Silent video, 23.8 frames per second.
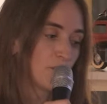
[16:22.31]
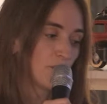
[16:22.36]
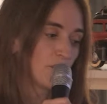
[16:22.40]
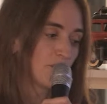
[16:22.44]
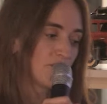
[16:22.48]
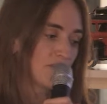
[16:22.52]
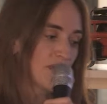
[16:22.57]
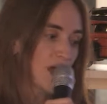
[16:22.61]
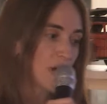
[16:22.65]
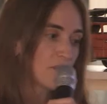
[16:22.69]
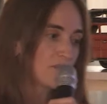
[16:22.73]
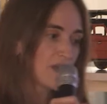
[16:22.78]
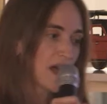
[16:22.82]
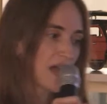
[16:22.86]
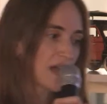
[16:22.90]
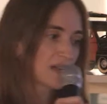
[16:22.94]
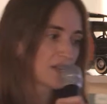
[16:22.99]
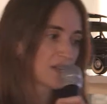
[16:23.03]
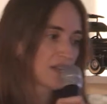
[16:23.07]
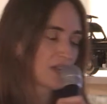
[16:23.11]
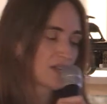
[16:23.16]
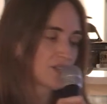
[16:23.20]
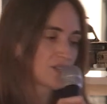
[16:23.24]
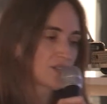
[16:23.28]
of that
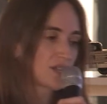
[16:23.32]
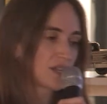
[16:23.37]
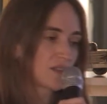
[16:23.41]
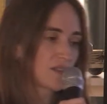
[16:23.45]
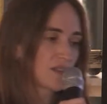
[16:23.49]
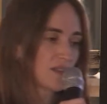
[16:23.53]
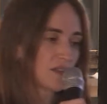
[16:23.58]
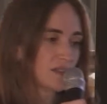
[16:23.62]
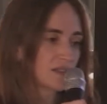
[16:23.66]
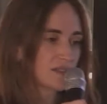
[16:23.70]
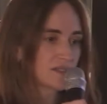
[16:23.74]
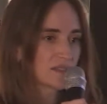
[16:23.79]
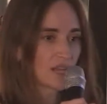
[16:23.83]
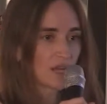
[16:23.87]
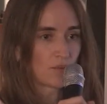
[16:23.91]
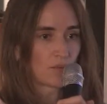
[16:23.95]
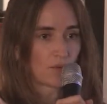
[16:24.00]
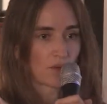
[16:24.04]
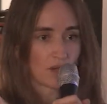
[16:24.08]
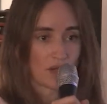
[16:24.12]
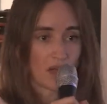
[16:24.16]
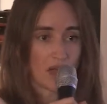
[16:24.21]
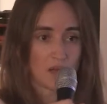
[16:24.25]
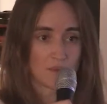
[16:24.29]
backlash, I think, in
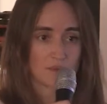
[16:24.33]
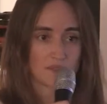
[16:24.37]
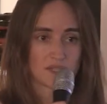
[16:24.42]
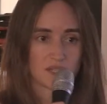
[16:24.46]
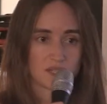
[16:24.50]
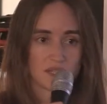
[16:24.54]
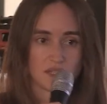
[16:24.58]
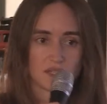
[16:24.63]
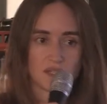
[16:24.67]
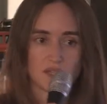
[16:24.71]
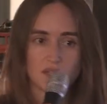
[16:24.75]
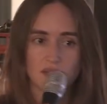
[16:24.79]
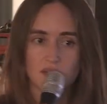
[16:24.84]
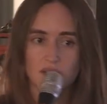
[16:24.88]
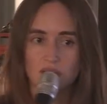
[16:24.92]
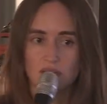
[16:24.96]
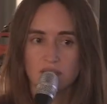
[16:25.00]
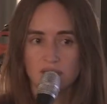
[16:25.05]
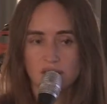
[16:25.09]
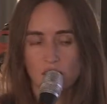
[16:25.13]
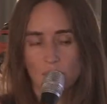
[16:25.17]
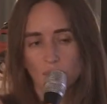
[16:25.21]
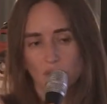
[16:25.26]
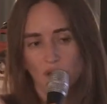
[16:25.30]
Sidewalk Labs,
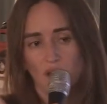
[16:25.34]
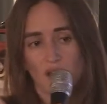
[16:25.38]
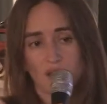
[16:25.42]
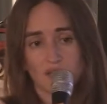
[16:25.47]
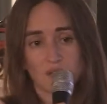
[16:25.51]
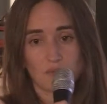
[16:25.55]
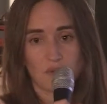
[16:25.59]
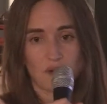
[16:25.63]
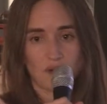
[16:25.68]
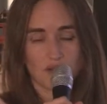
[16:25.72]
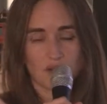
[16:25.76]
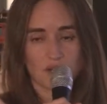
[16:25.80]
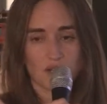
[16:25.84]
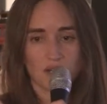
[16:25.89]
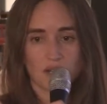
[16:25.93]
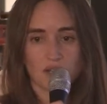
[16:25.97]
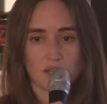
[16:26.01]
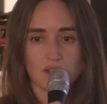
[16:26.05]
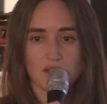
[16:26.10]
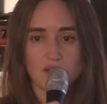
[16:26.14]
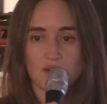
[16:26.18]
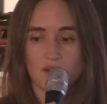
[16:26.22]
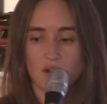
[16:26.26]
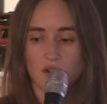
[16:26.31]
in Sidewalk Labs project
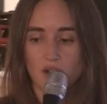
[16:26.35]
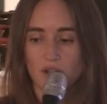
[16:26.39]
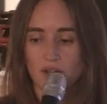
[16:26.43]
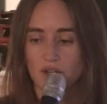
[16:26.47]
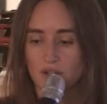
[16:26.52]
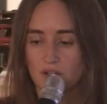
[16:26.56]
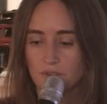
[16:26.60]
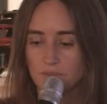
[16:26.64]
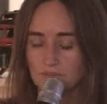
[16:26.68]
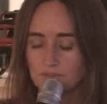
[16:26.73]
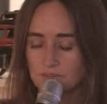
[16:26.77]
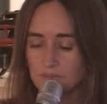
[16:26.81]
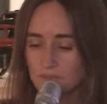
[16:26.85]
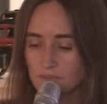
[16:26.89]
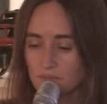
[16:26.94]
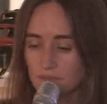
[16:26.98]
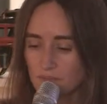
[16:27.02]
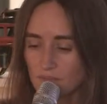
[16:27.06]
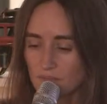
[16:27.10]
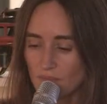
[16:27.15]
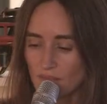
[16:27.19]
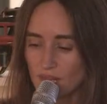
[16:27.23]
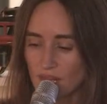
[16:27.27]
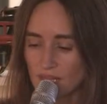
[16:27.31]
in Toronto.
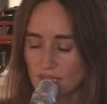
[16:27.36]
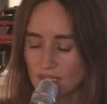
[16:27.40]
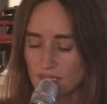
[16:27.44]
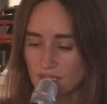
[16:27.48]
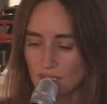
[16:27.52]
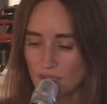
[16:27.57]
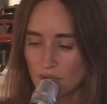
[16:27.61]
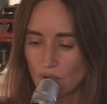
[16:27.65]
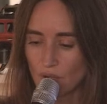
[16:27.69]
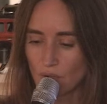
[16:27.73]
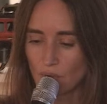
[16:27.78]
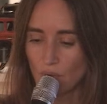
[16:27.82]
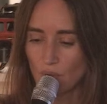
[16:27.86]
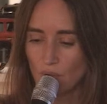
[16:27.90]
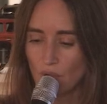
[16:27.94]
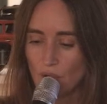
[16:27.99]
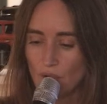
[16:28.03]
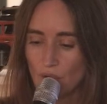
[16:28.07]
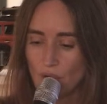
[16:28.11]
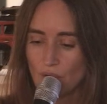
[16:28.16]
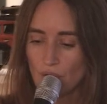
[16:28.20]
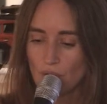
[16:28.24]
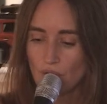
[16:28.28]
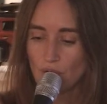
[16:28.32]
And
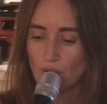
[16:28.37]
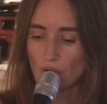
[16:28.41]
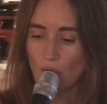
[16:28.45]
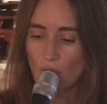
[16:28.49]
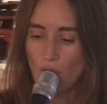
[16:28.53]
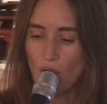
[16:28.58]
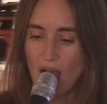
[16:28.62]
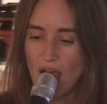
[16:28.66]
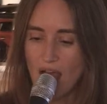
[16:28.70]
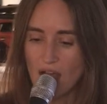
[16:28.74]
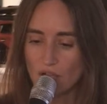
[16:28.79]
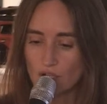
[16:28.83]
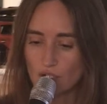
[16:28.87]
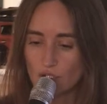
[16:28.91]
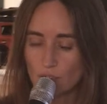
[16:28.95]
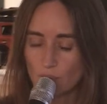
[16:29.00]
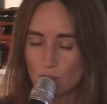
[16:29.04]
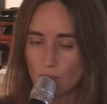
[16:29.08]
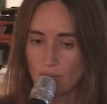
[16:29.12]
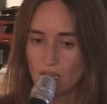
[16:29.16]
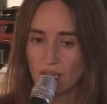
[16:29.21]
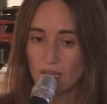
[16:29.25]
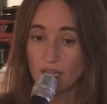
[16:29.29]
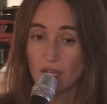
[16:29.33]
so, how do
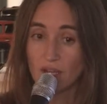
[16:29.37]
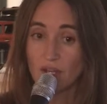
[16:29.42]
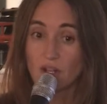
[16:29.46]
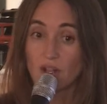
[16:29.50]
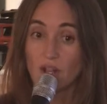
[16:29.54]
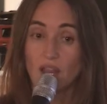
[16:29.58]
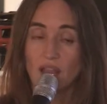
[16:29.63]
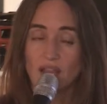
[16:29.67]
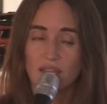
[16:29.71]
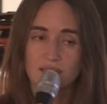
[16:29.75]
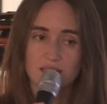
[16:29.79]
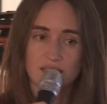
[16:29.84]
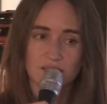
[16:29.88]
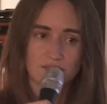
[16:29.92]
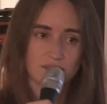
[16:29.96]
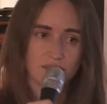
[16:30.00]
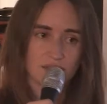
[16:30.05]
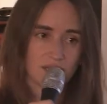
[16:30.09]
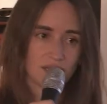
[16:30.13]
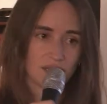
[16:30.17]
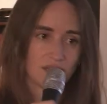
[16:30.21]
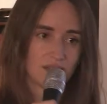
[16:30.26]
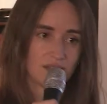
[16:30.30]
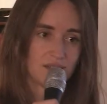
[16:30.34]
we
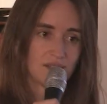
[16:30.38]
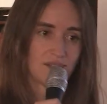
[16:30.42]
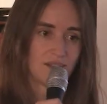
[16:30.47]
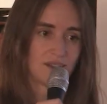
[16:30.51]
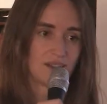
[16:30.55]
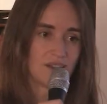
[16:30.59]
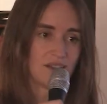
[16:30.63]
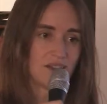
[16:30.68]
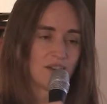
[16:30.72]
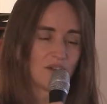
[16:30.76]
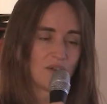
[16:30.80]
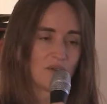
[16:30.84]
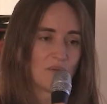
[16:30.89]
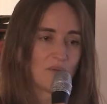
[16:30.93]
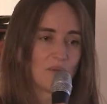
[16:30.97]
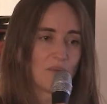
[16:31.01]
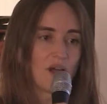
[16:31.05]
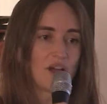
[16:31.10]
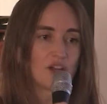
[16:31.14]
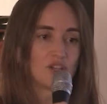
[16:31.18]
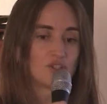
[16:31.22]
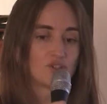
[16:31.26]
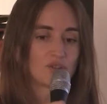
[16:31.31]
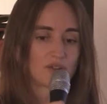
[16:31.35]
collectively
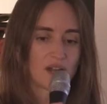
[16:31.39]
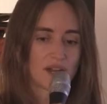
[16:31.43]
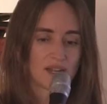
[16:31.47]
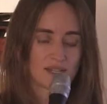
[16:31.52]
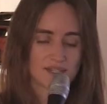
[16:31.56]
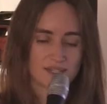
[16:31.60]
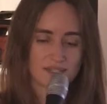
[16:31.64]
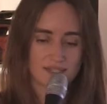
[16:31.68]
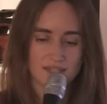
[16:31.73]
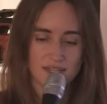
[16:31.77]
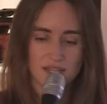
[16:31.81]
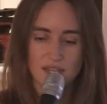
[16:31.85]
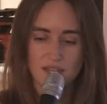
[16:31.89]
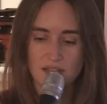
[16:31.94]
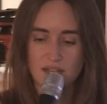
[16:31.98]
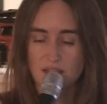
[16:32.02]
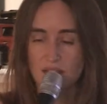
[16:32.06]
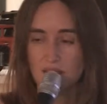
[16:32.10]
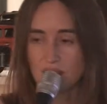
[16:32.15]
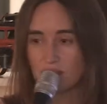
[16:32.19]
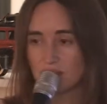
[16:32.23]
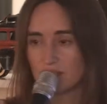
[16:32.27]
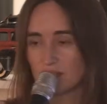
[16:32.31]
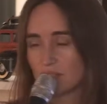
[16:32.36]
address
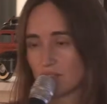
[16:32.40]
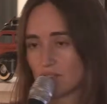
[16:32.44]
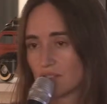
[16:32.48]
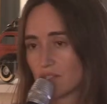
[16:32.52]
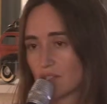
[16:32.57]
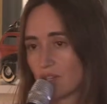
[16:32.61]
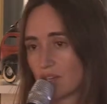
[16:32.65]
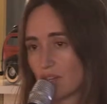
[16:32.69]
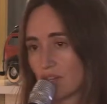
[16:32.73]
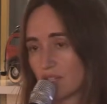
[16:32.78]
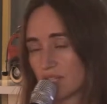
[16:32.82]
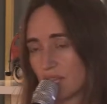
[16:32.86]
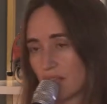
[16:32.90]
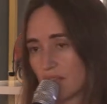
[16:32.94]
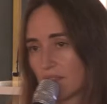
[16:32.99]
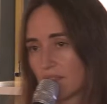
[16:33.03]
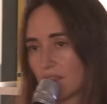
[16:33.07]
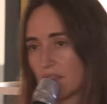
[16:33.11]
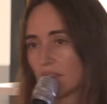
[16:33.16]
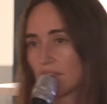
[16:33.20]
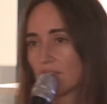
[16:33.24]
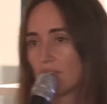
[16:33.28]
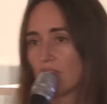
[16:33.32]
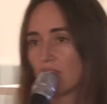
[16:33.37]
these concerns? I
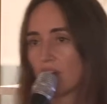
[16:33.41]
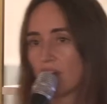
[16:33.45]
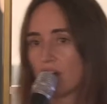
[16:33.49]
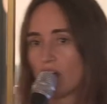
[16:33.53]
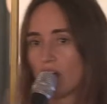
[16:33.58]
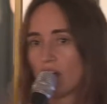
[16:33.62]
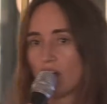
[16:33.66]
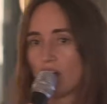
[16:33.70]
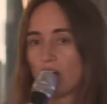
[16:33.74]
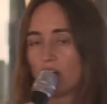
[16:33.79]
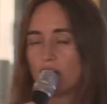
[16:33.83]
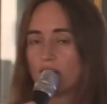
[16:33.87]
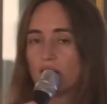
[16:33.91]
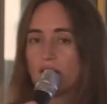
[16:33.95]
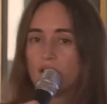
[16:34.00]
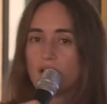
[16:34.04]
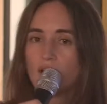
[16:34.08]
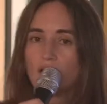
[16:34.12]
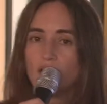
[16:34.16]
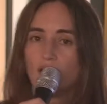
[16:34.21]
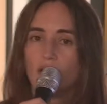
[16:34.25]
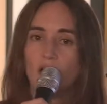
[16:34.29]
think they are,